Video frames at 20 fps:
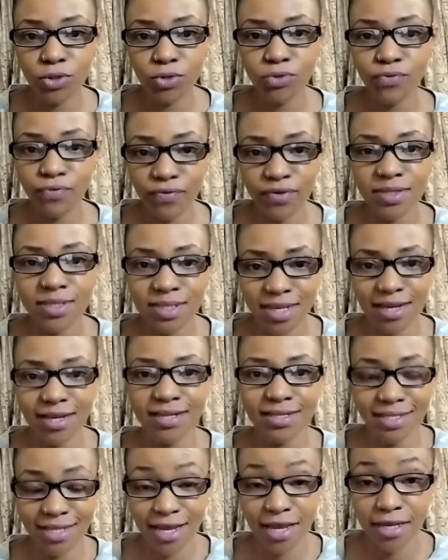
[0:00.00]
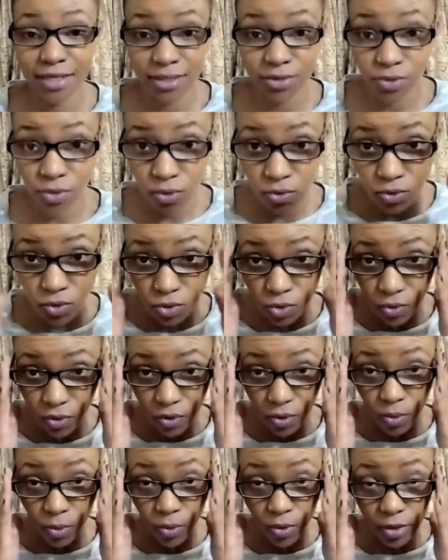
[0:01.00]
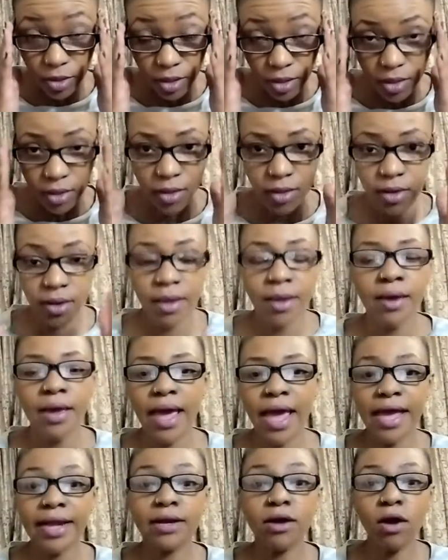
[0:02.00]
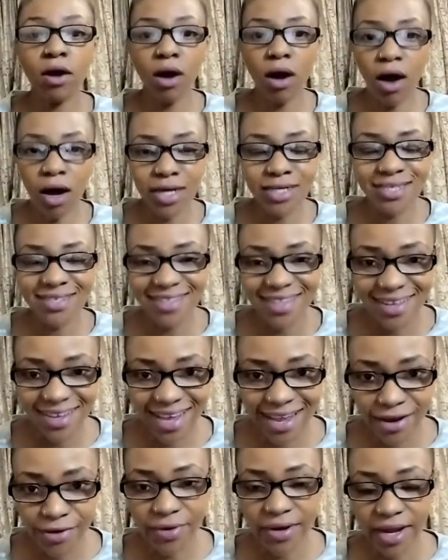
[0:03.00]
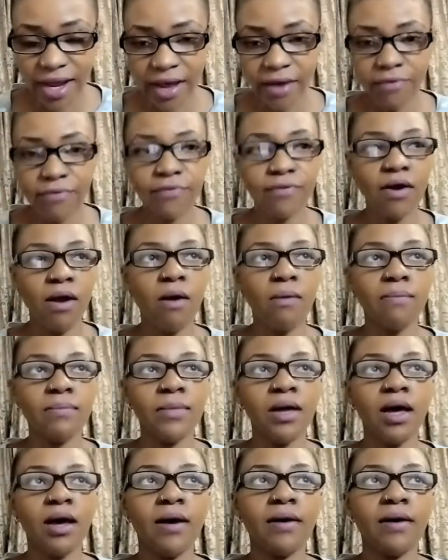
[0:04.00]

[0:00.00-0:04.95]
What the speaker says: to facilitate also the work and guard the area from